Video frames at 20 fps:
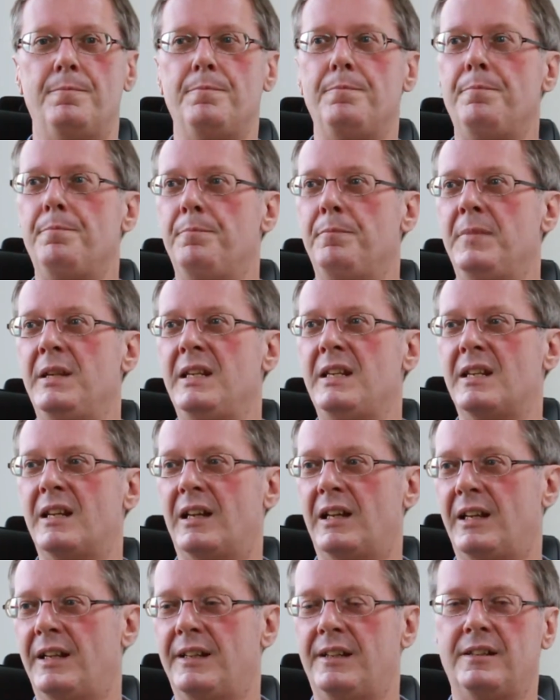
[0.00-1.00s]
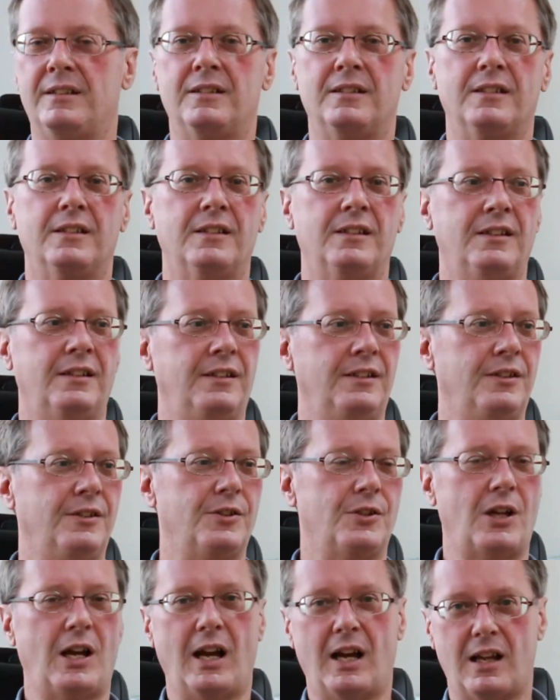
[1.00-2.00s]
Minnan, and there's
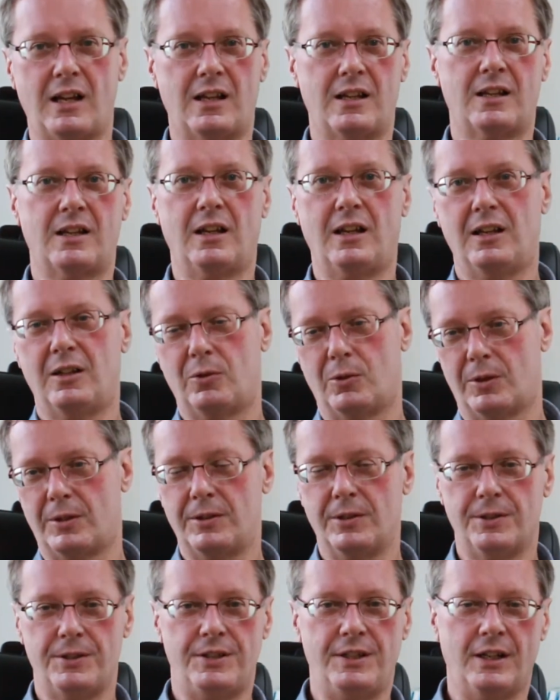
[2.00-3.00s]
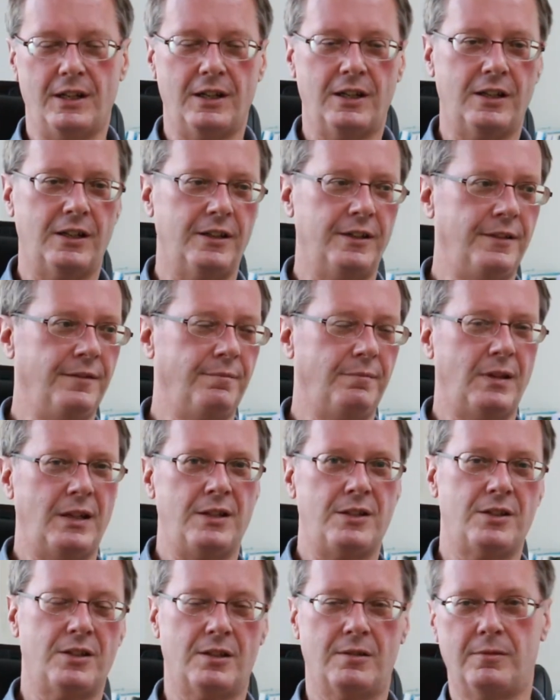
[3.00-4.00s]
Hakka or Kejia, and
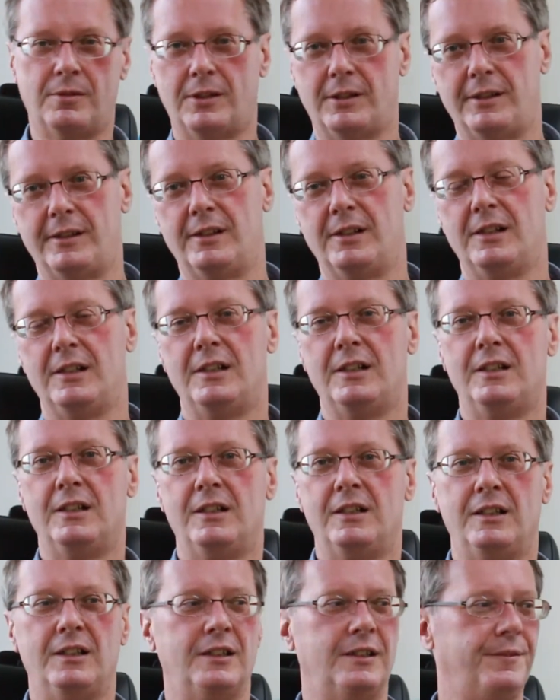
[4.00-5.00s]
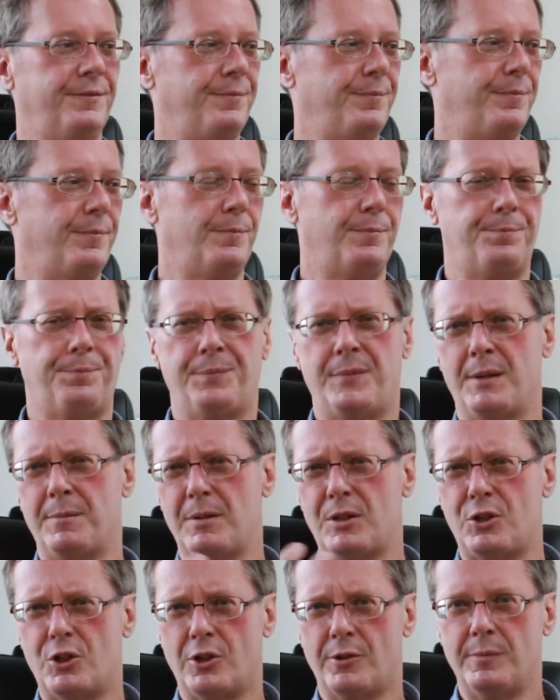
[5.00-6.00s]
so on. Think about
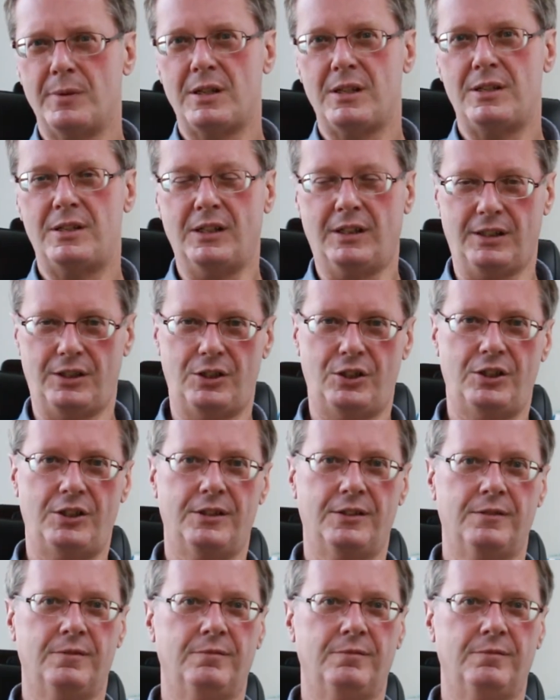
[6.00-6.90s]
German and Dutch,